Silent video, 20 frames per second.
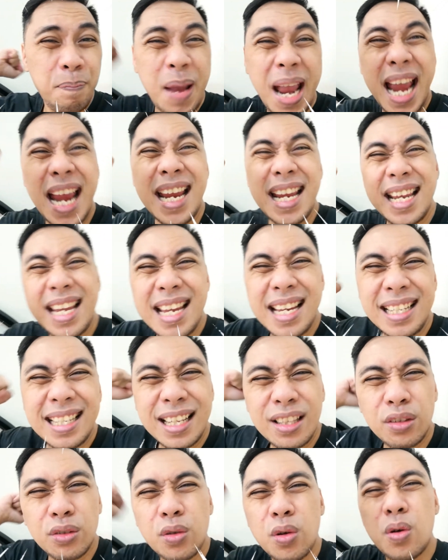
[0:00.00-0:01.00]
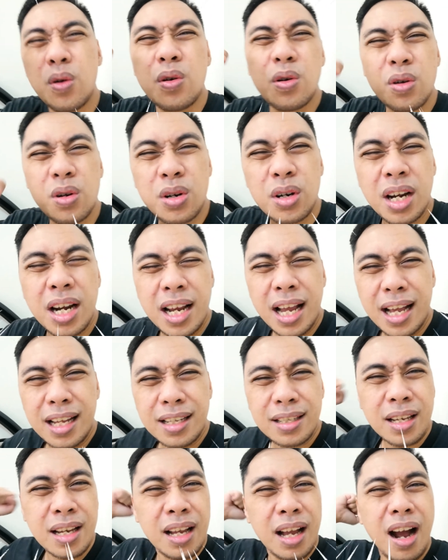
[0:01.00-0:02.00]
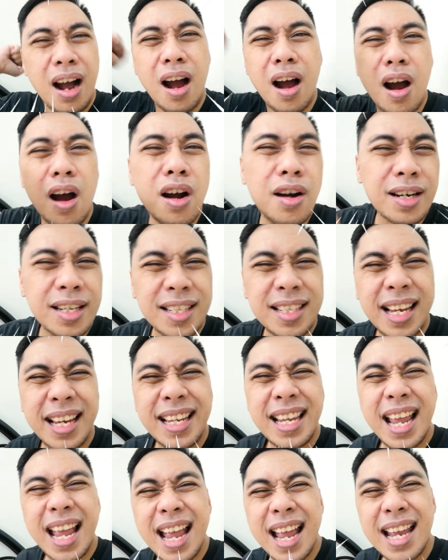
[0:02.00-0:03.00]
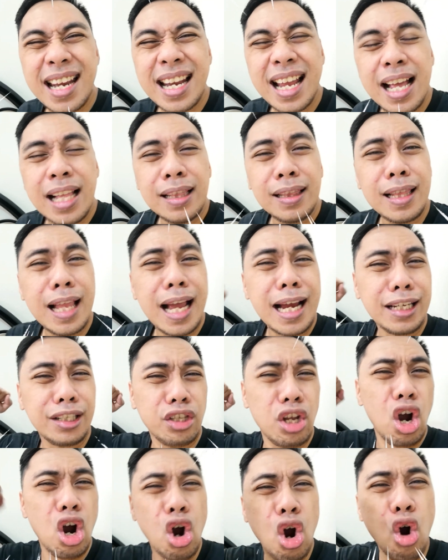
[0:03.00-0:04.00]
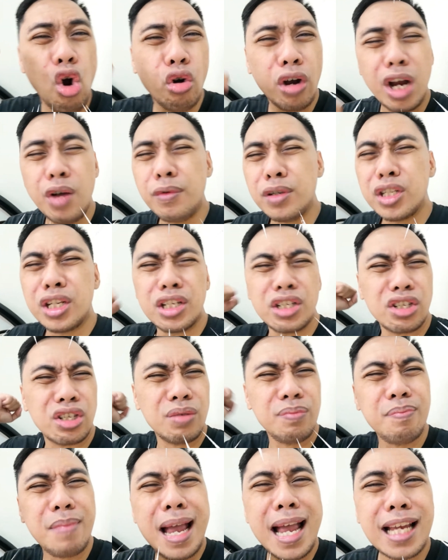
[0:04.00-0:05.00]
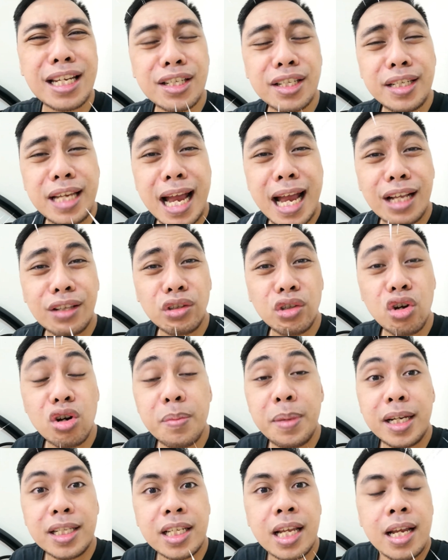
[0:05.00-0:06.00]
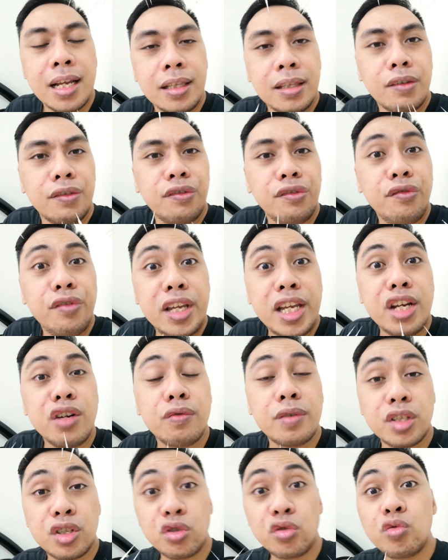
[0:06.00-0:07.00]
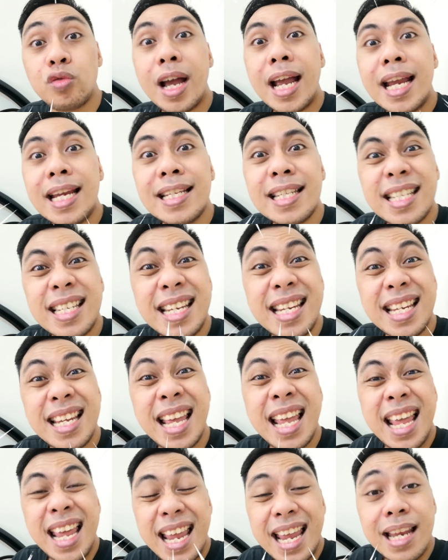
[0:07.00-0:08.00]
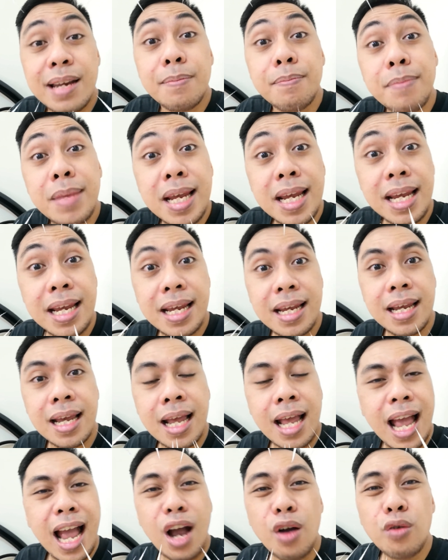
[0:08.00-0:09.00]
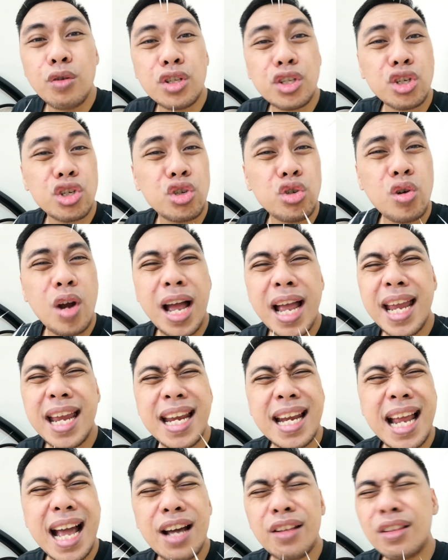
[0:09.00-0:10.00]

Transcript: banging the door as hard as I can, like the Hulk. I was gonna smash that door because the fear was rising in me. No. I was crying